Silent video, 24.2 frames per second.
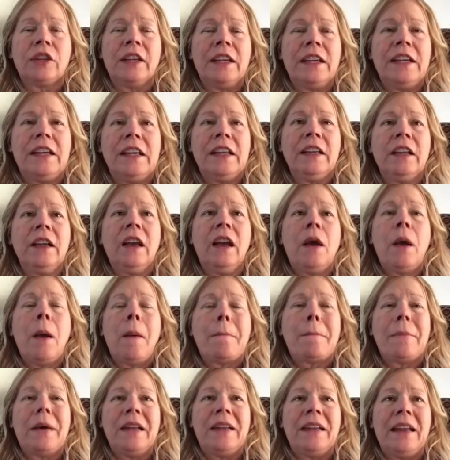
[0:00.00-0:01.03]
leading,
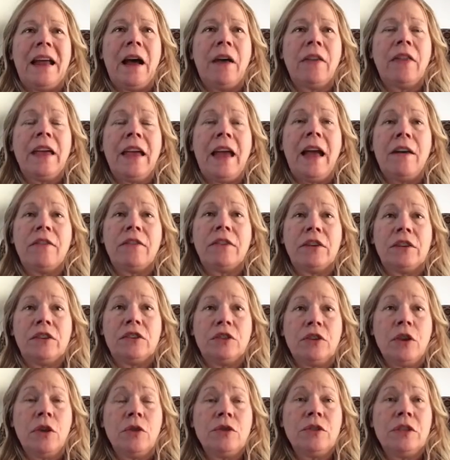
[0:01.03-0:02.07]
but now they have an
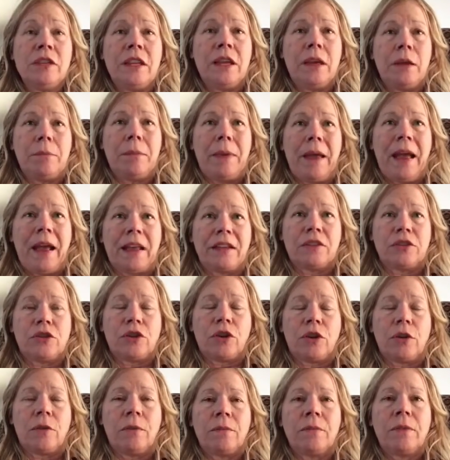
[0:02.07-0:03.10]
associate
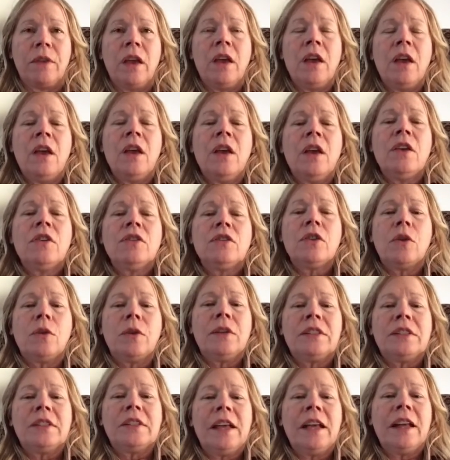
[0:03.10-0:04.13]
pastor. So
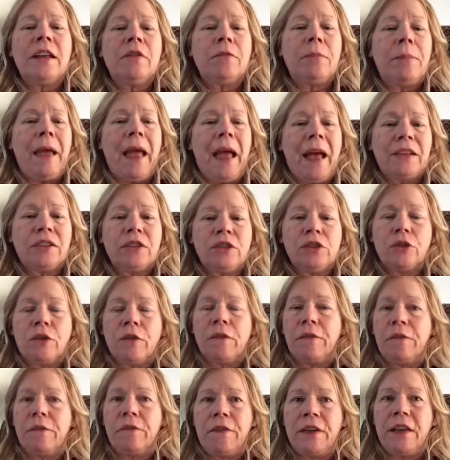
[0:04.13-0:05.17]
instead of Pastor
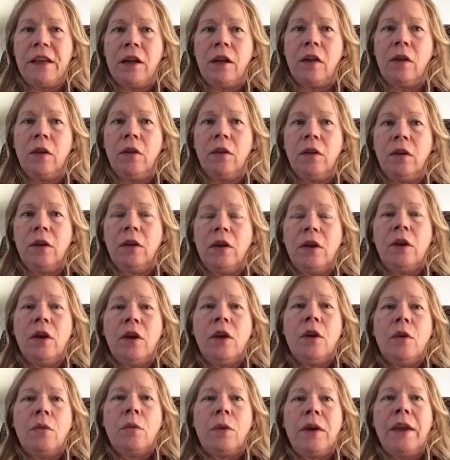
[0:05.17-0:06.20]
Phil,
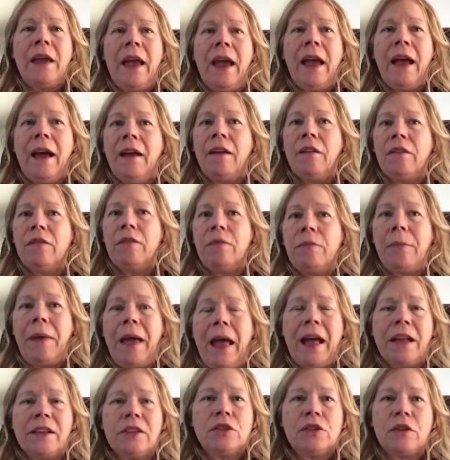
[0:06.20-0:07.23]
we have
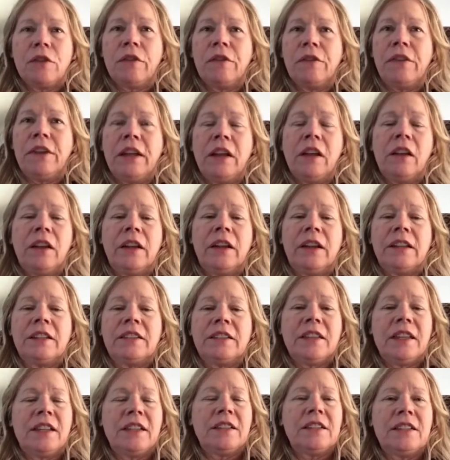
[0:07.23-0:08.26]
Pastor Phil and
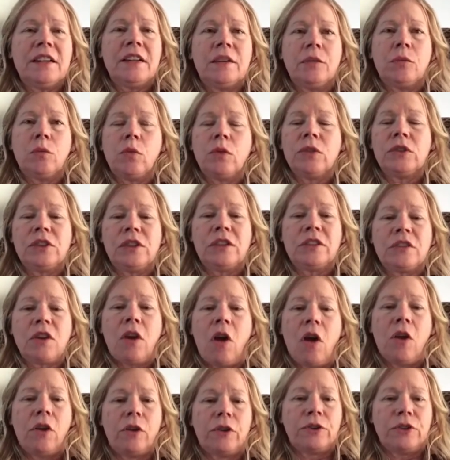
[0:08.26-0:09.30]
assistant. We'll just
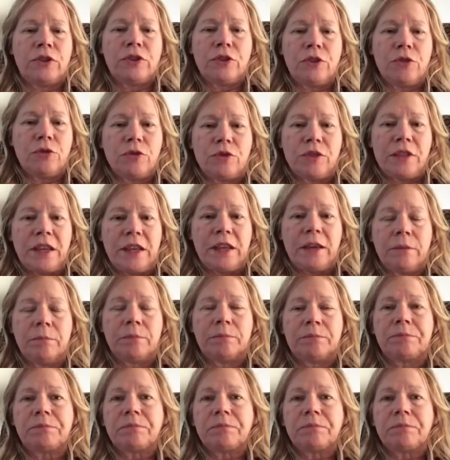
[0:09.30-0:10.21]
call her Susie.